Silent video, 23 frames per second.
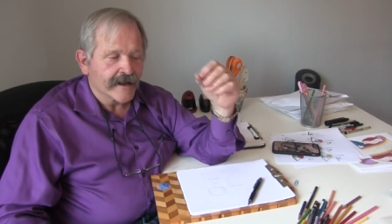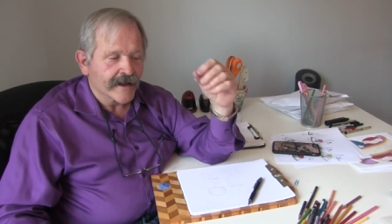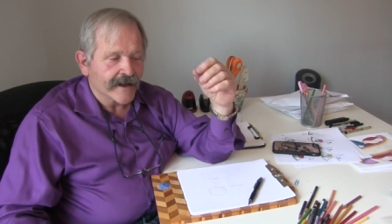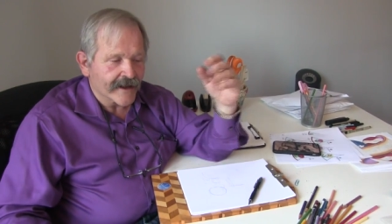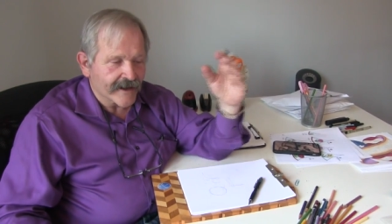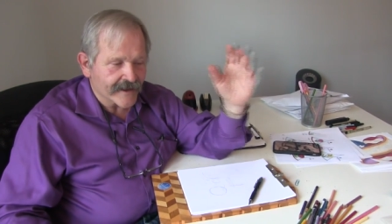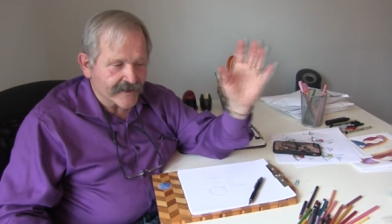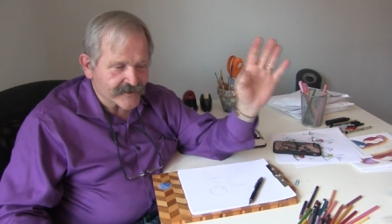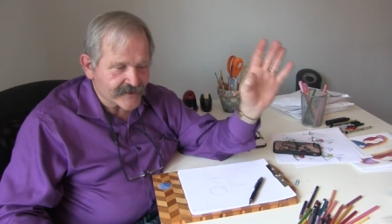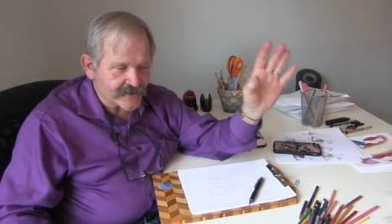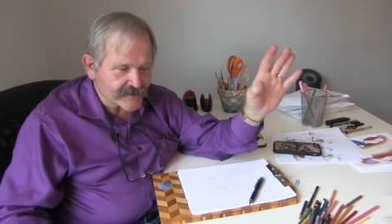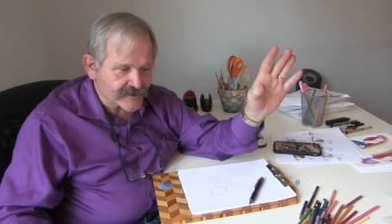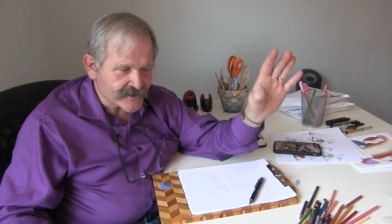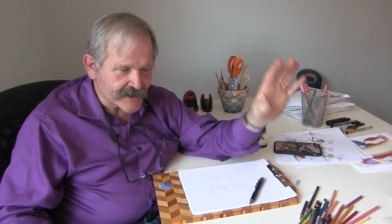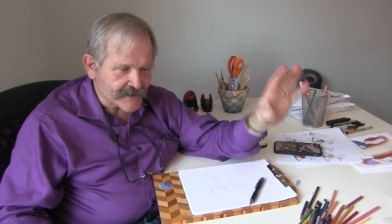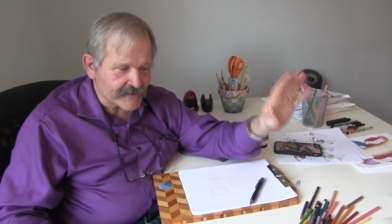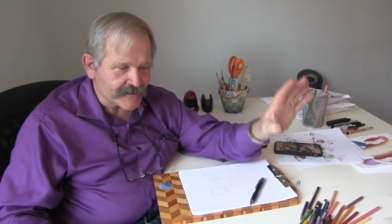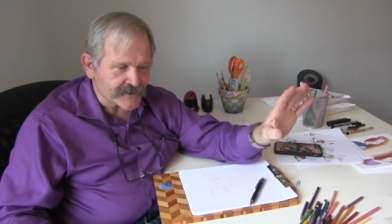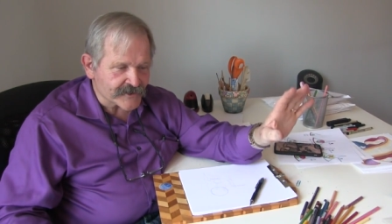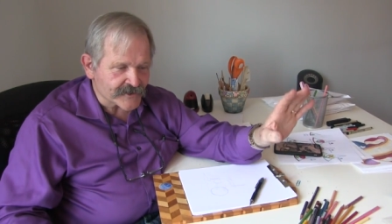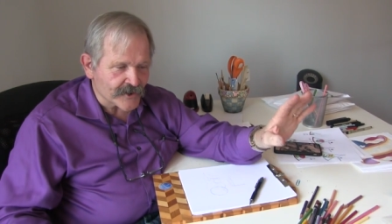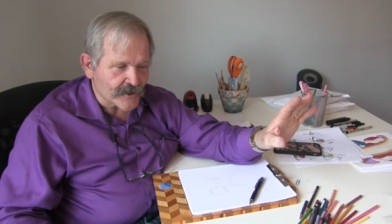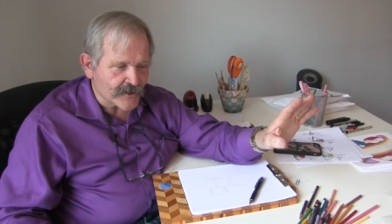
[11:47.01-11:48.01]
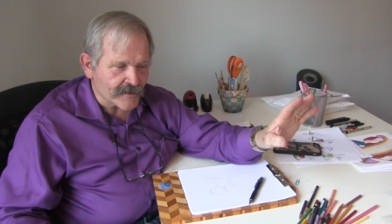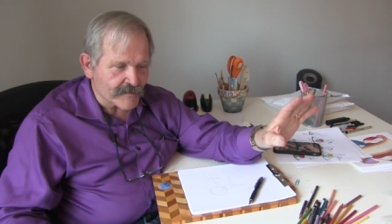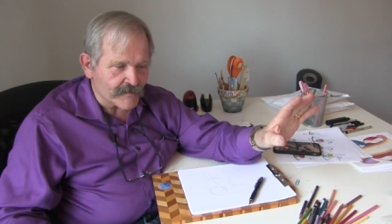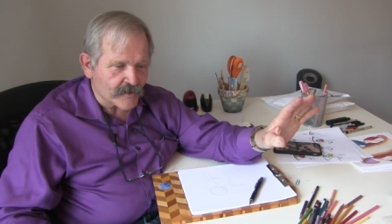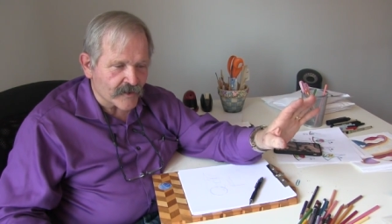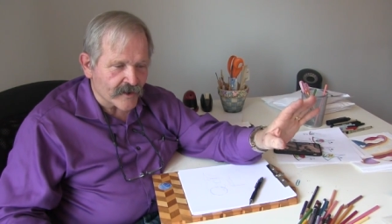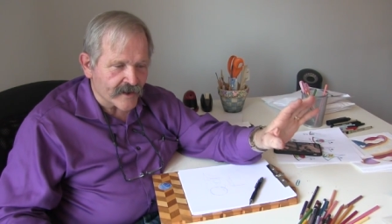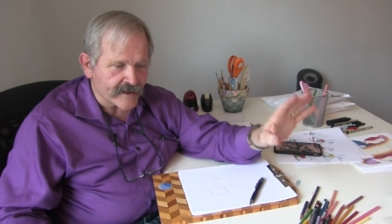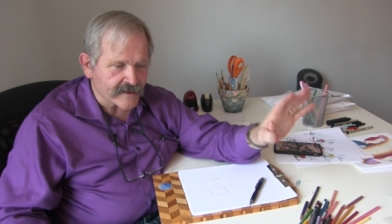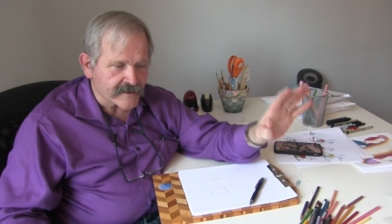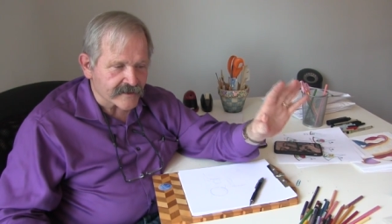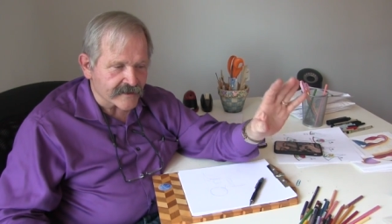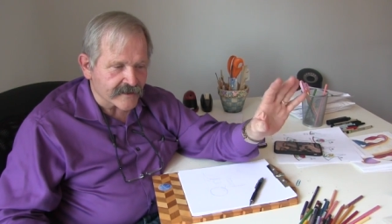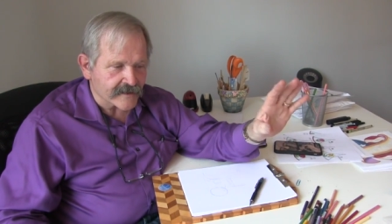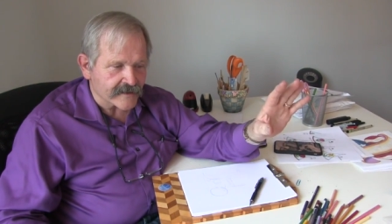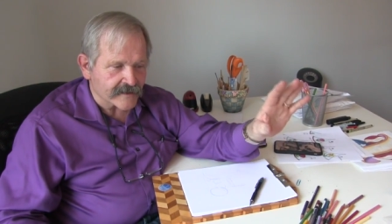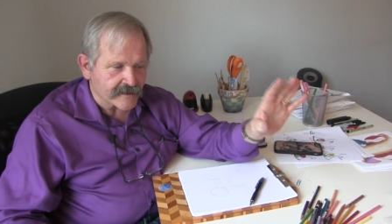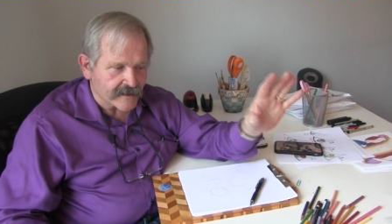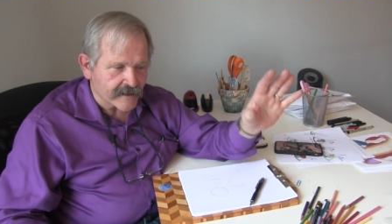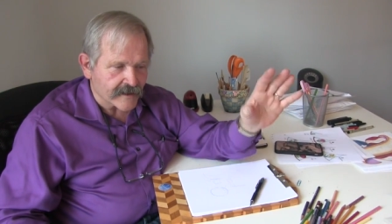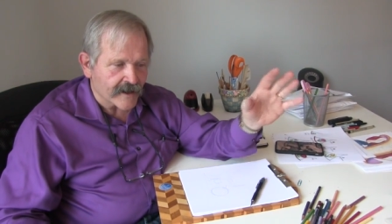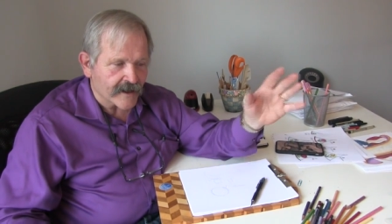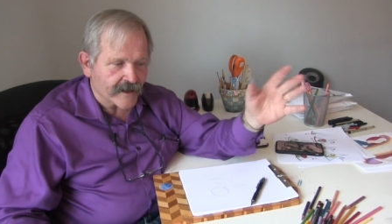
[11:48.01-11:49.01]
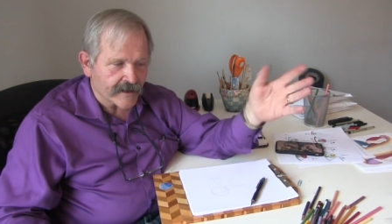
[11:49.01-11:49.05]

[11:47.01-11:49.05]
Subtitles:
And she was so impressed that